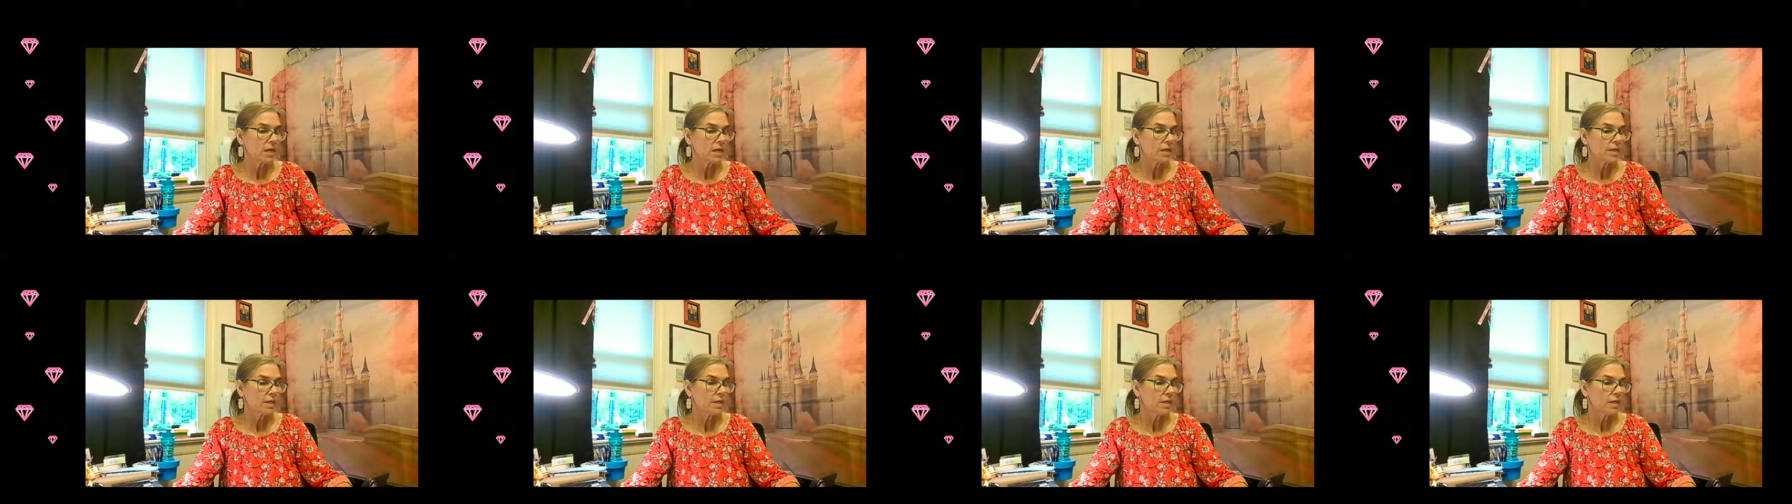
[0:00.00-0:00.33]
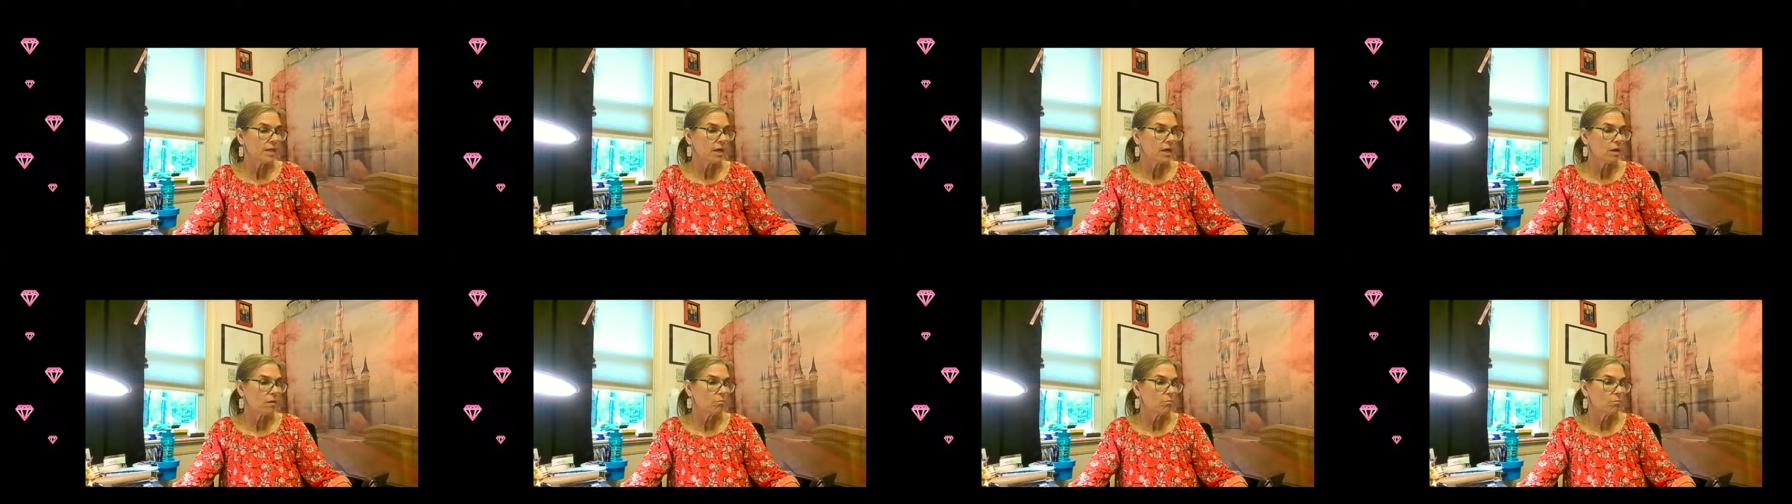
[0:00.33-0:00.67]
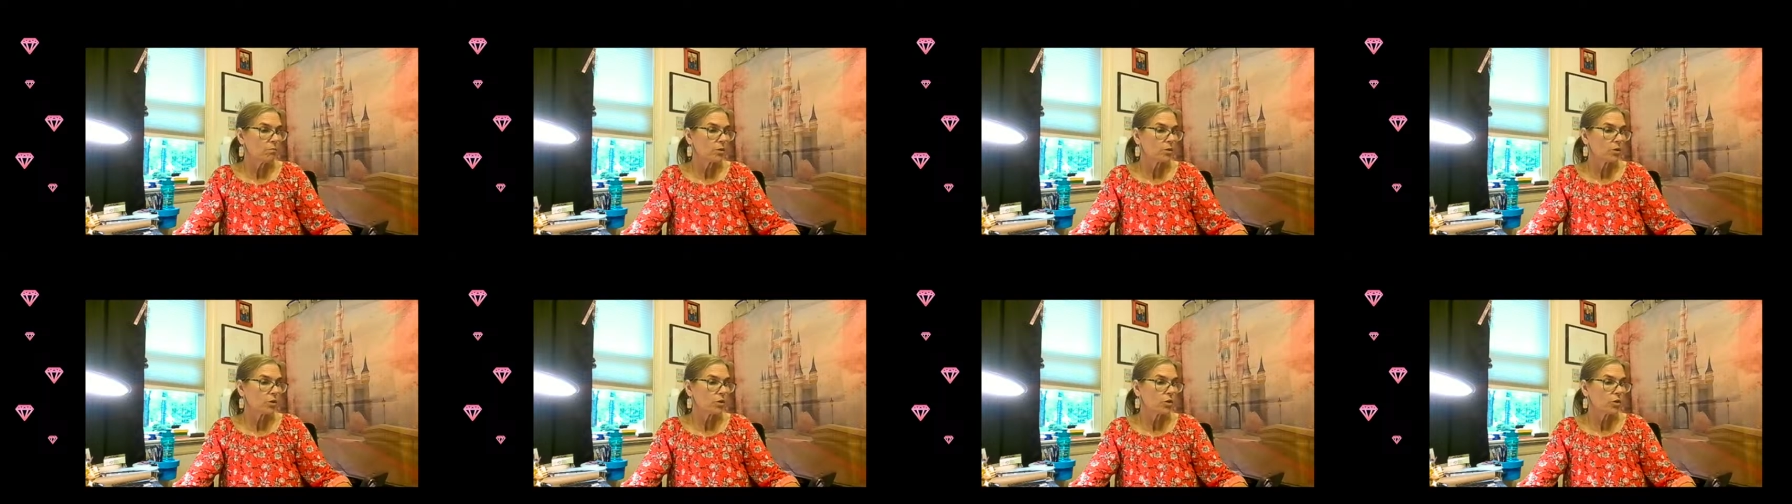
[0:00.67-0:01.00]

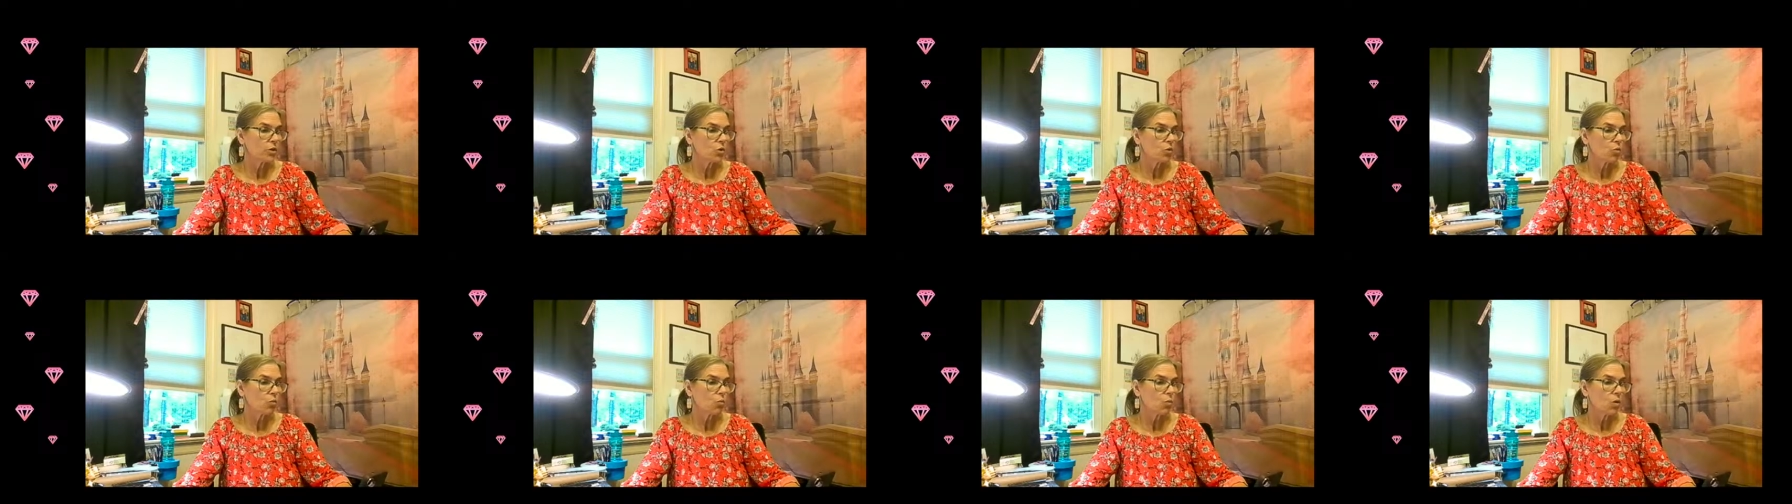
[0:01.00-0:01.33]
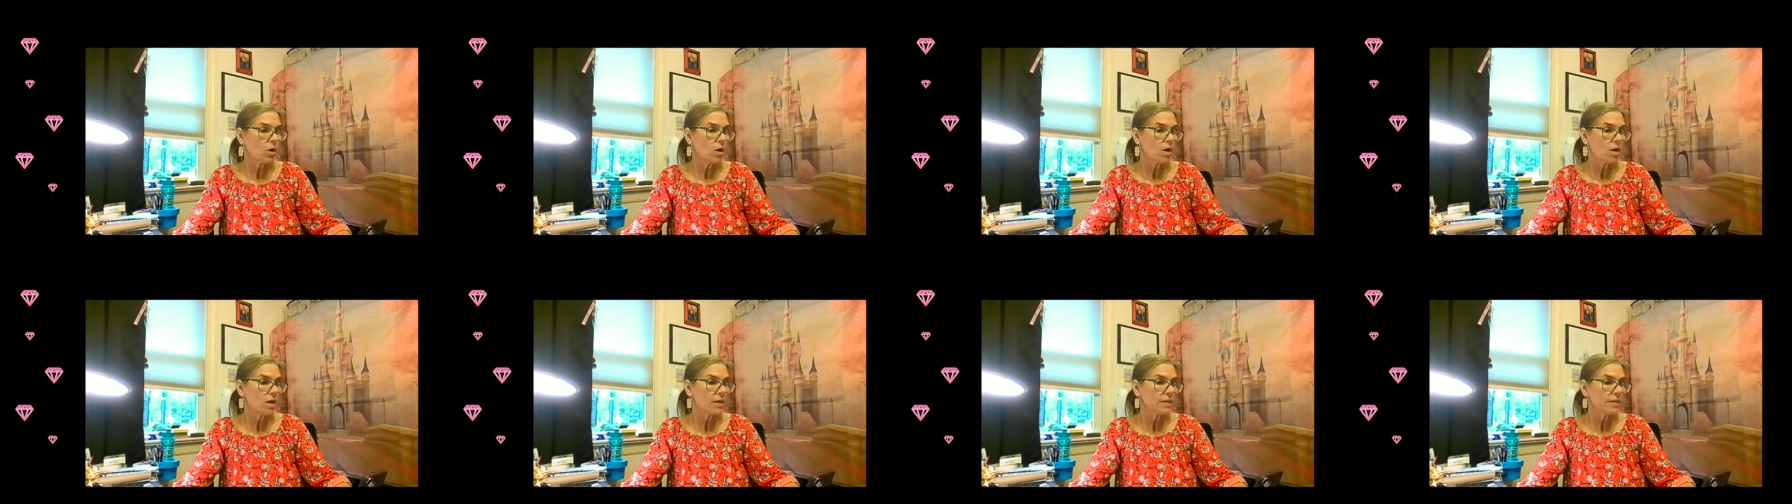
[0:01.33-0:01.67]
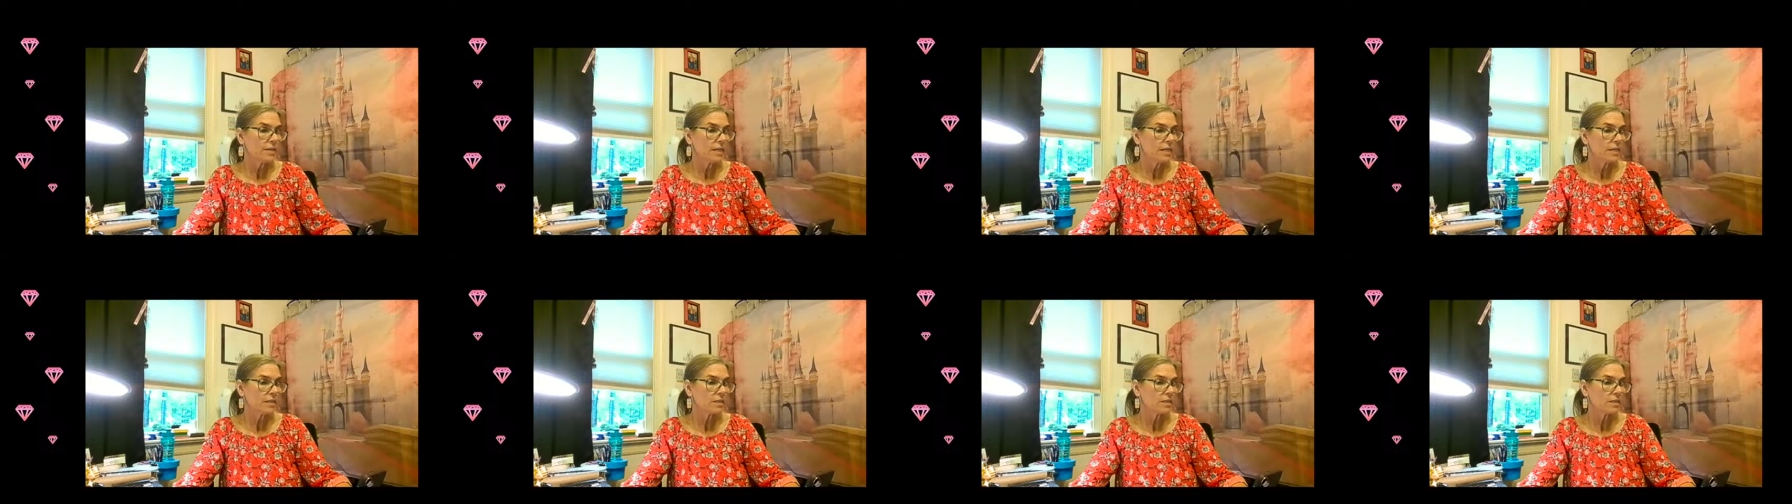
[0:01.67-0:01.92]
number one.